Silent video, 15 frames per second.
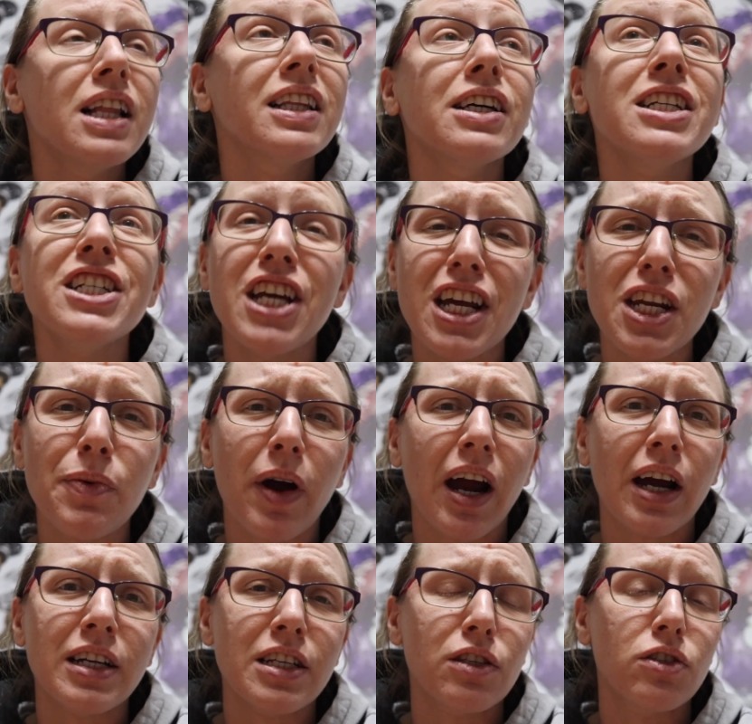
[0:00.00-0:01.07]
In
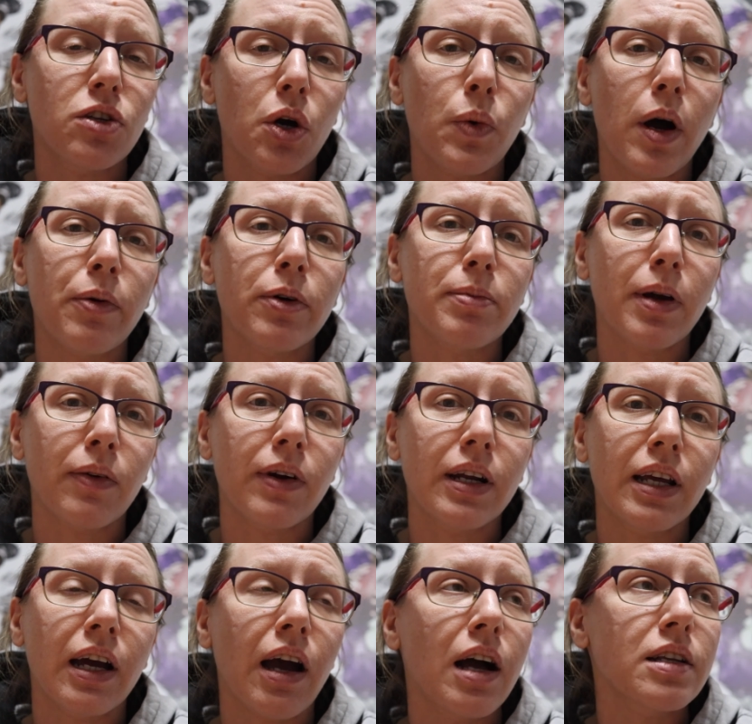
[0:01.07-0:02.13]
January, I did so well with my
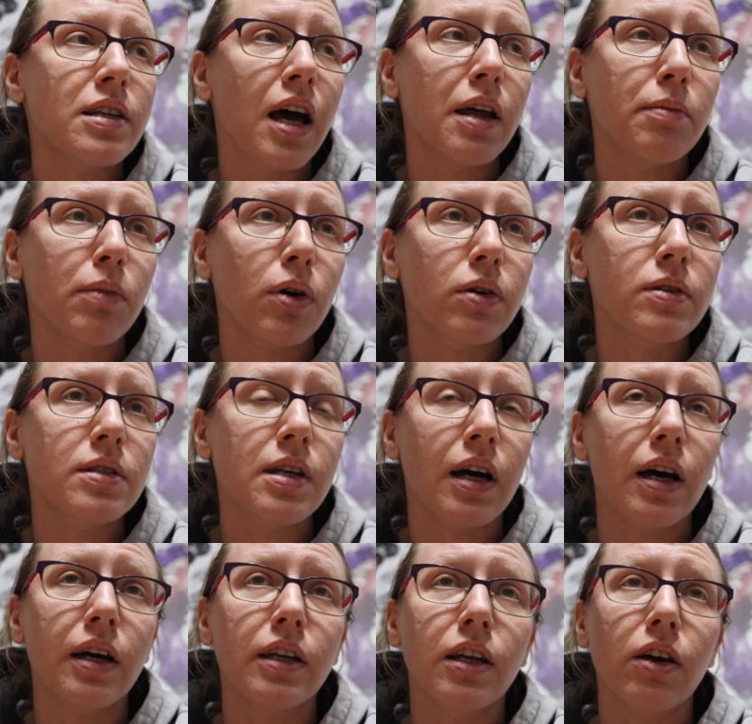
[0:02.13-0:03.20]
reading. I got 10 books
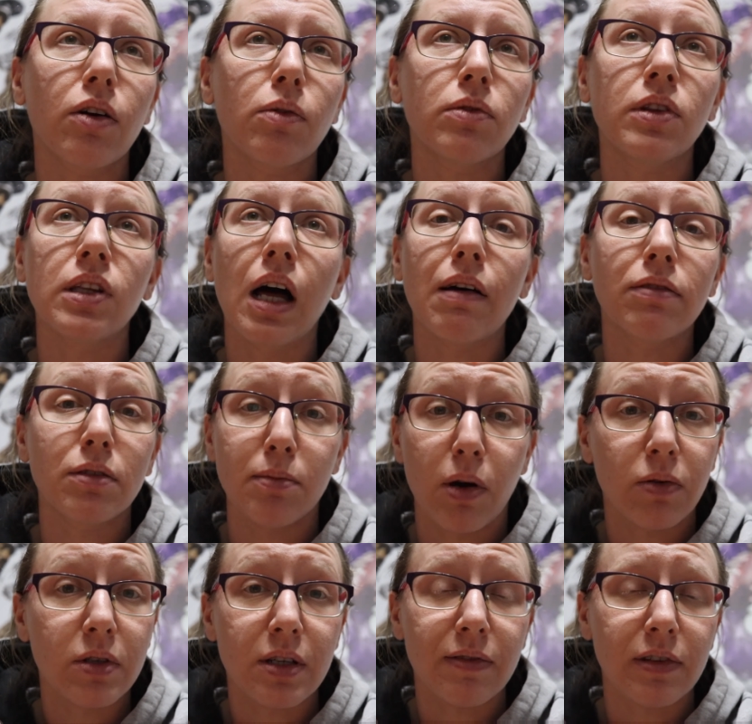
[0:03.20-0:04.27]
done, loved
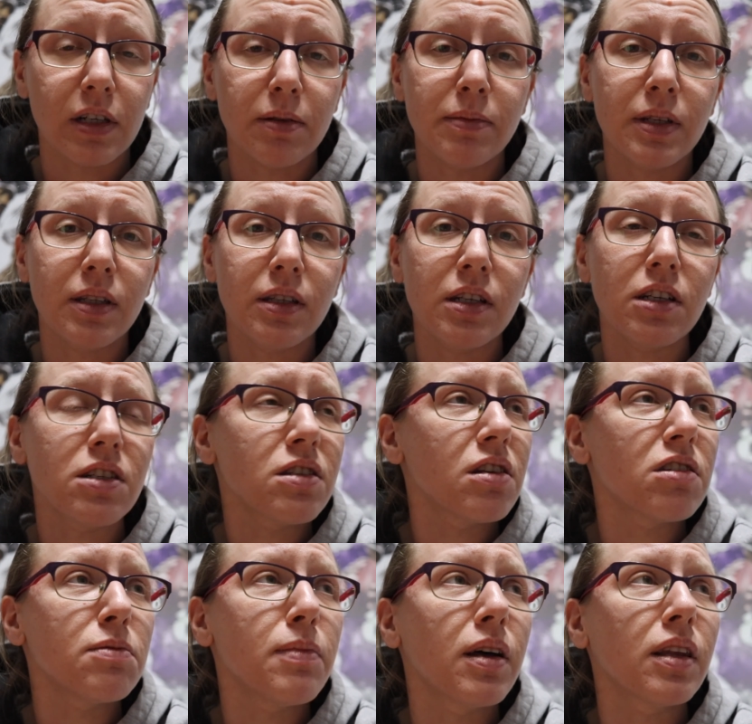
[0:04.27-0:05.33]
most of them. And
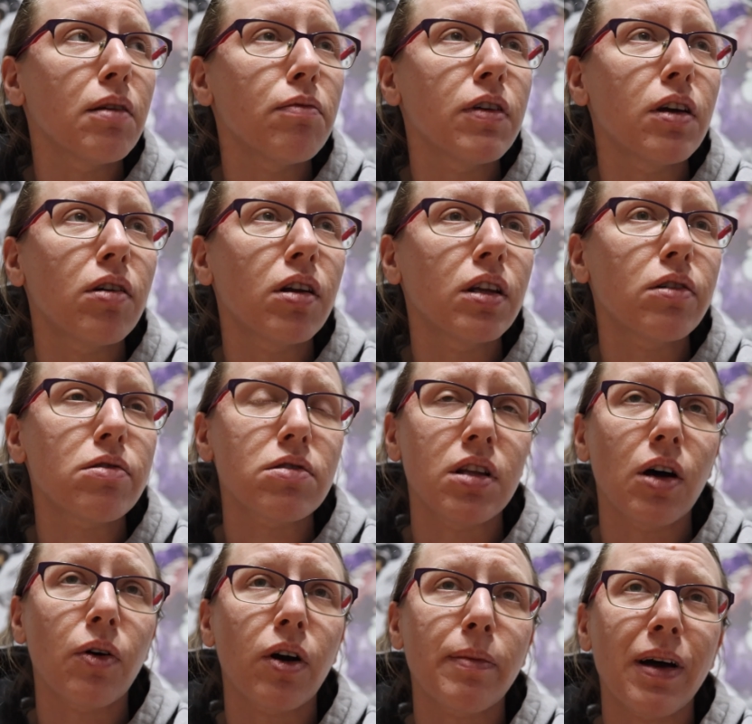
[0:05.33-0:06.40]
this month, I'm feeling a little
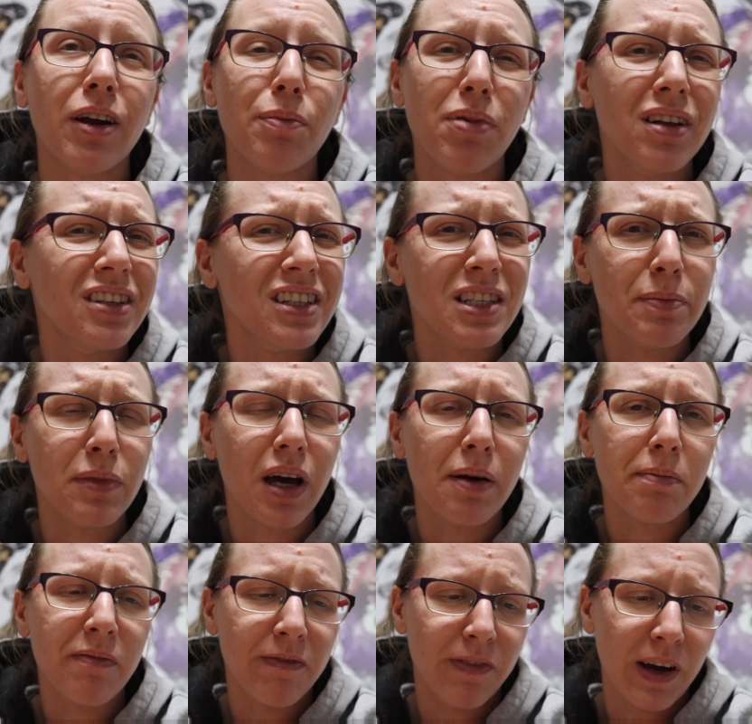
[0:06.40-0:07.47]
slower about it. Probably because I'm
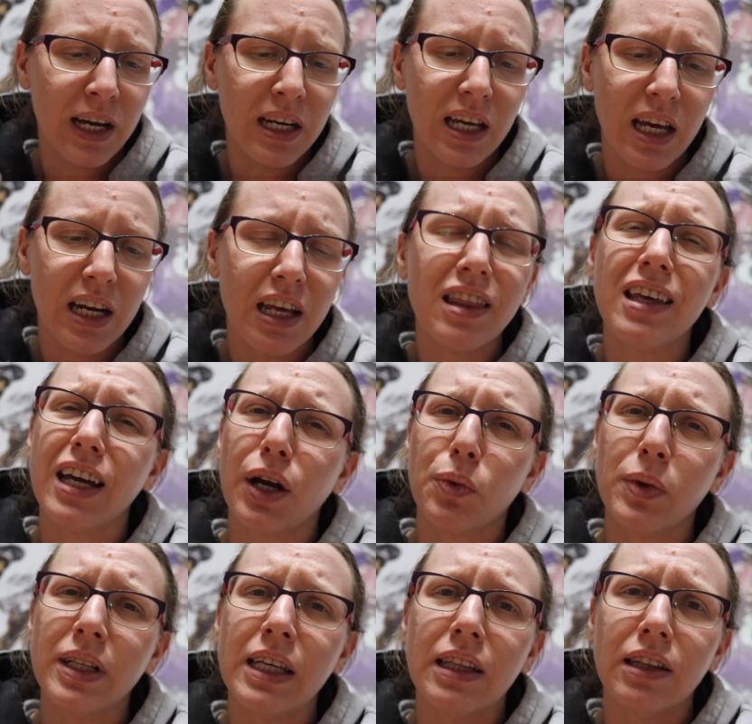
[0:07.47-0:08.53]
not finding anything I
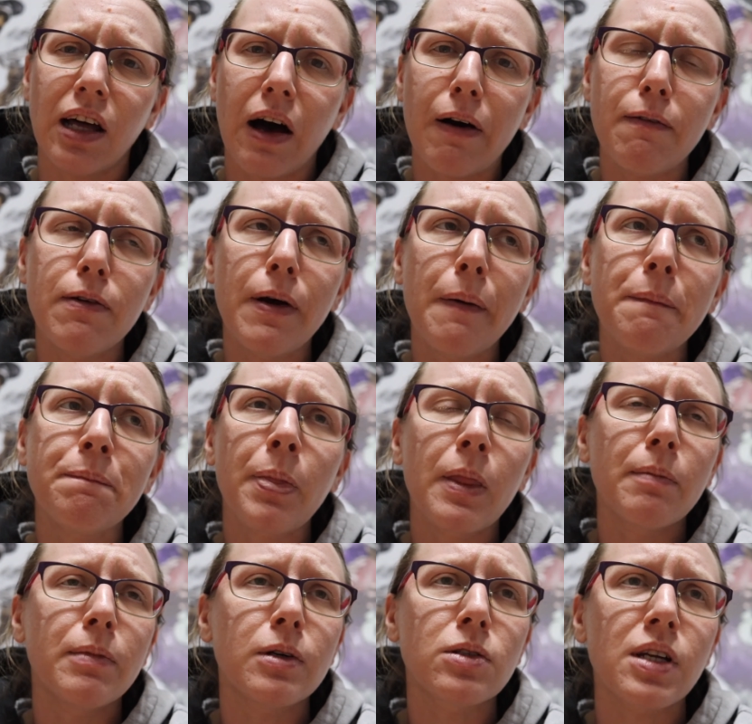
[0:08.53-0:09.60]
really love.
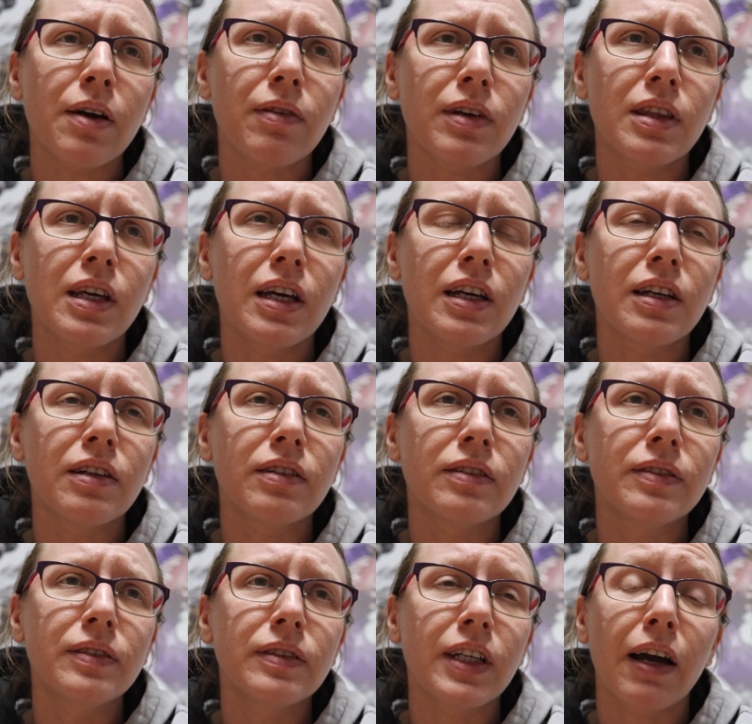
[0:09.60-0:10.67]
Most
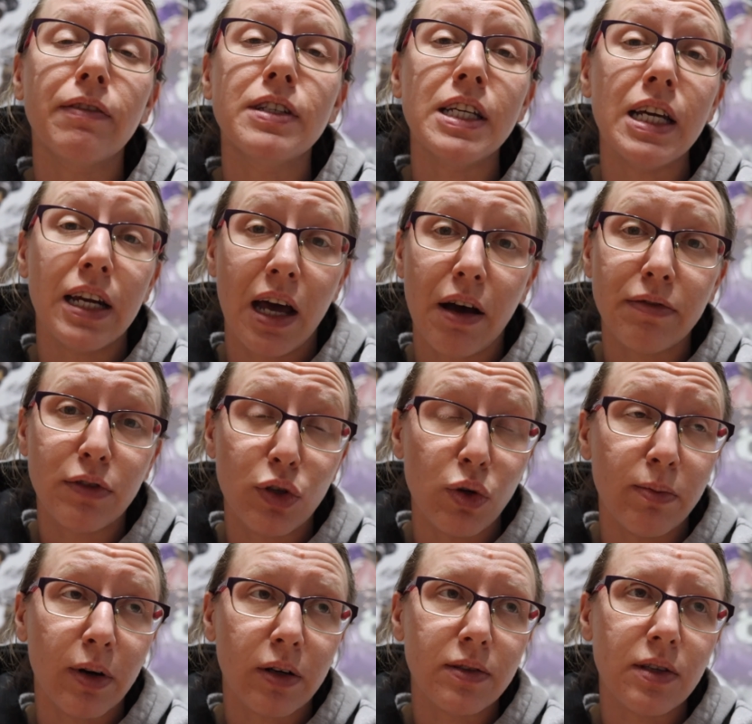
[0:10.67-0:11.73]
everything, I have DNF 2
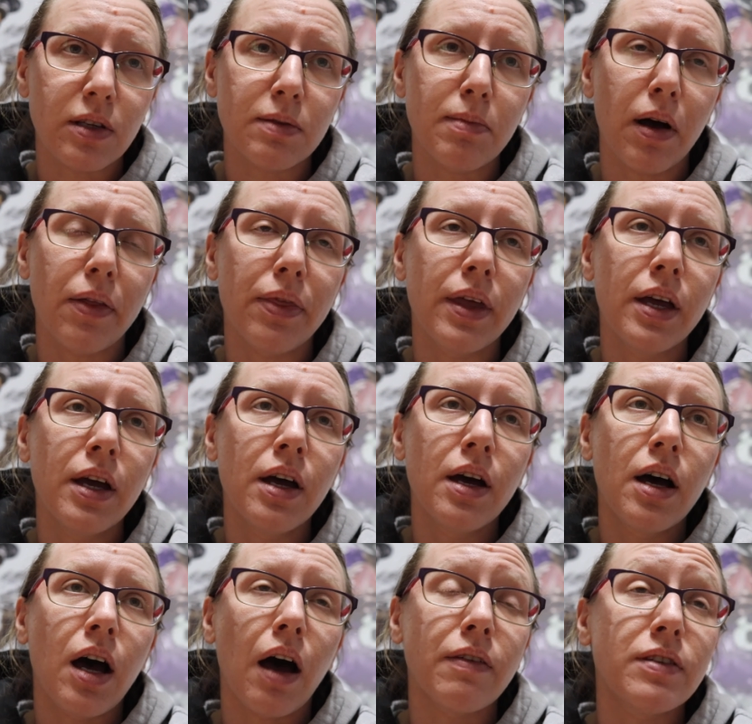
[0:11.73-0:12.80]
books this month.
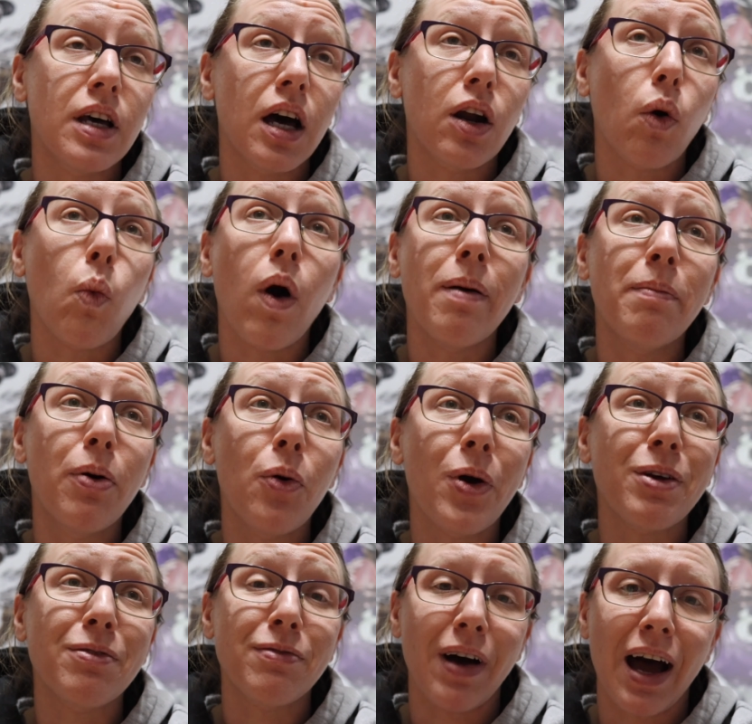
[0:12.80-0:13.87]
I've done a
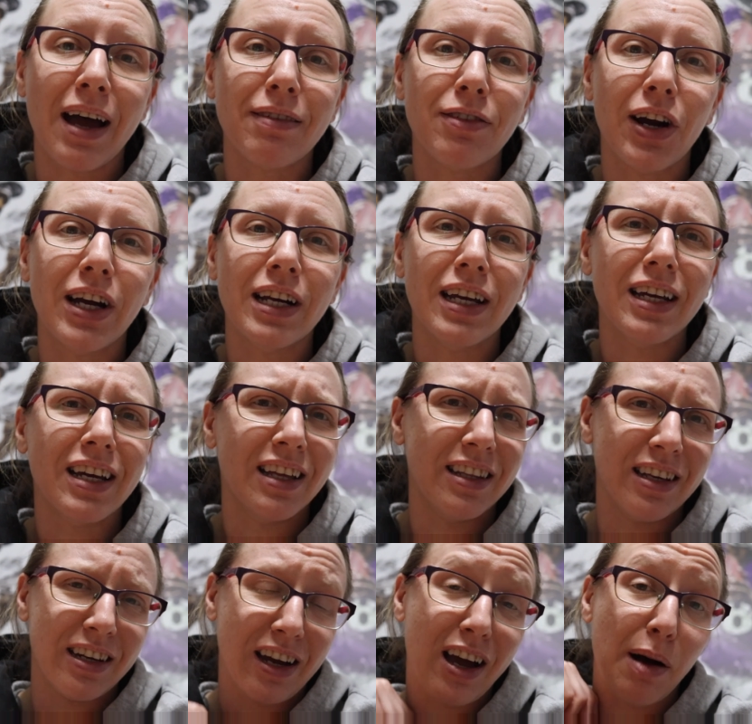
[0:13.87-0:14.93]
1.5 rating and
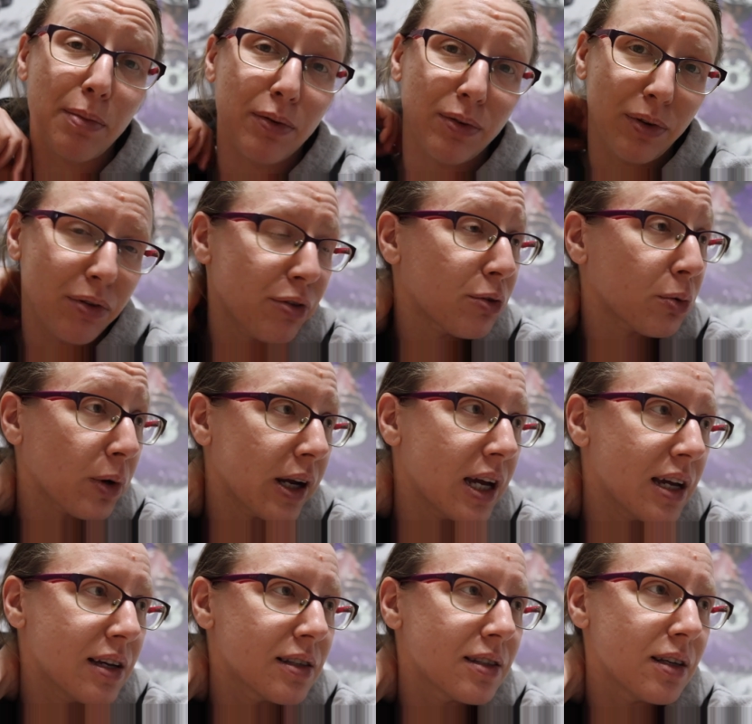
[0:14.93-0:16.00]
then a couple
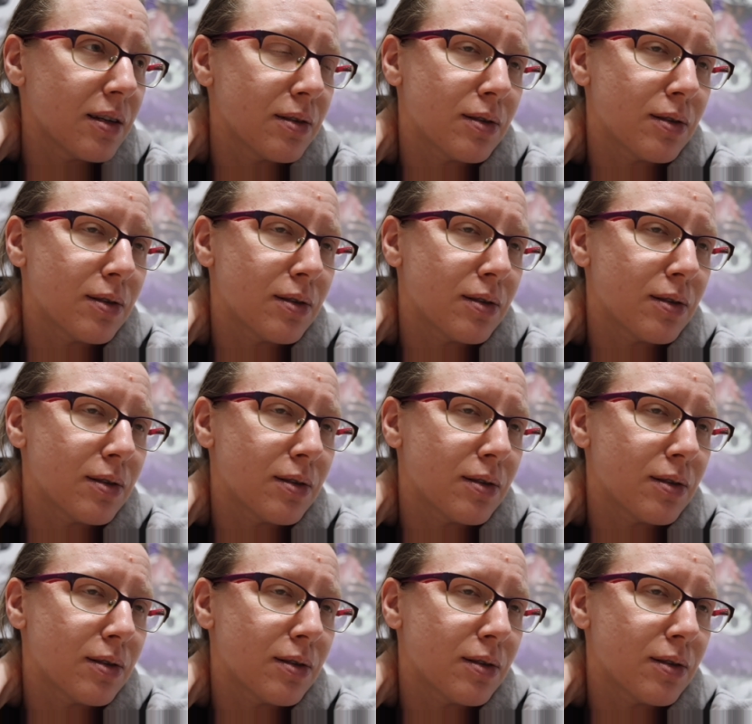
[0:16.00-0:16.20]
3s.